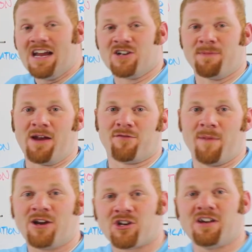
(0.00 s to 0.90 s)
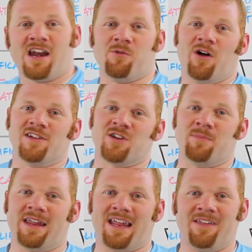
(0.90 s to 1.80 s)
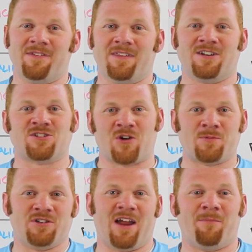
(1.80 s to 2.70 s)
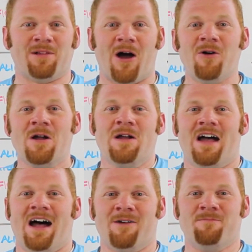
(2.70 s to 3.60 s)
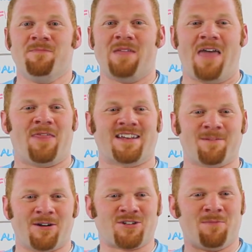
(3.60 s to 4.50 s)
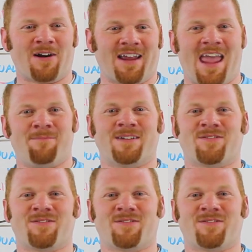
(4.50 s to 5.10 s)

Here's my information, and it will also be in the description down below. And thanks so much to Market Campus